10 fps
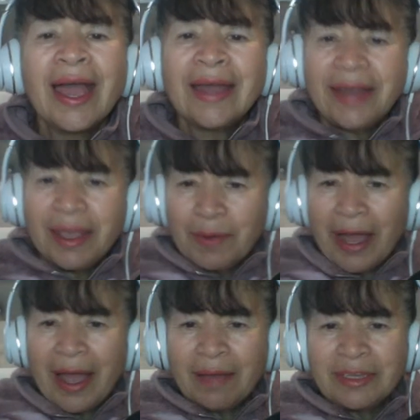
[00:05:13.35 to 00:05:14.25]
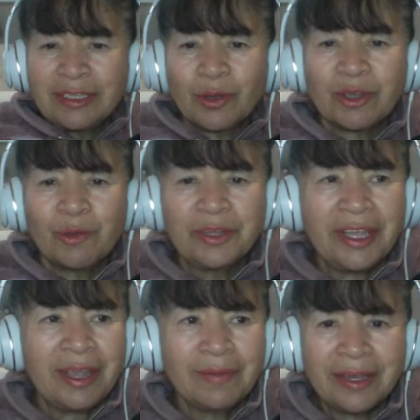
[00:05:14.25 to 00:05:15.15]
and Abraham is talking with
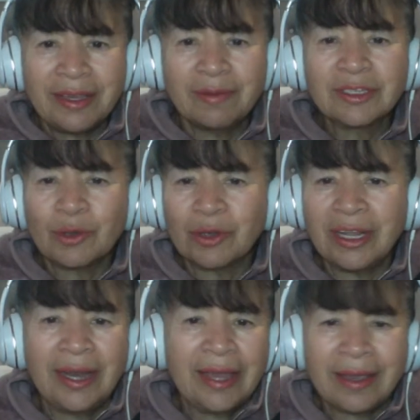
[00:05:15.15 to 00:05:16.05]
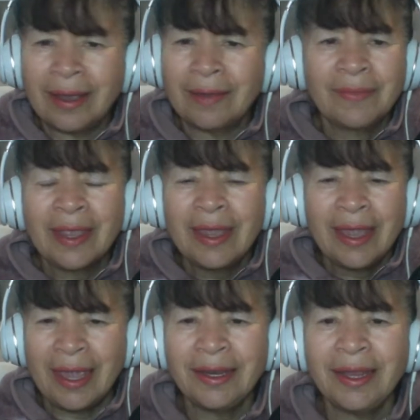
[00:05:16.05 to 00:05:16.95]
him like he was talking like a
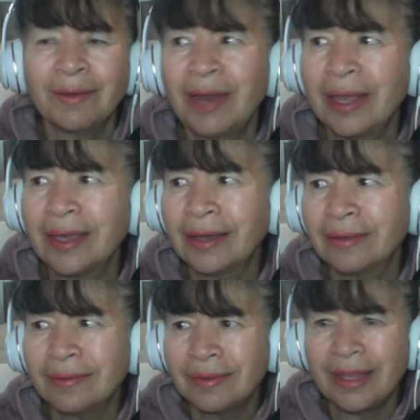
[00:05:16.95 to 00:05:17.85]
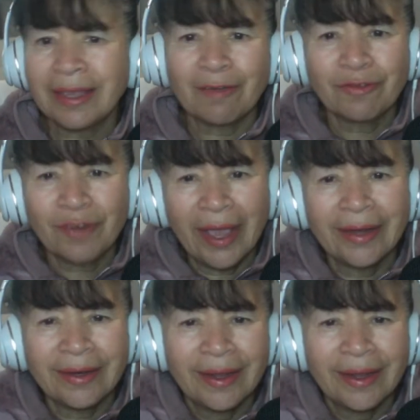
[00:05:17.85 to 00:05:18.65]
like a friend.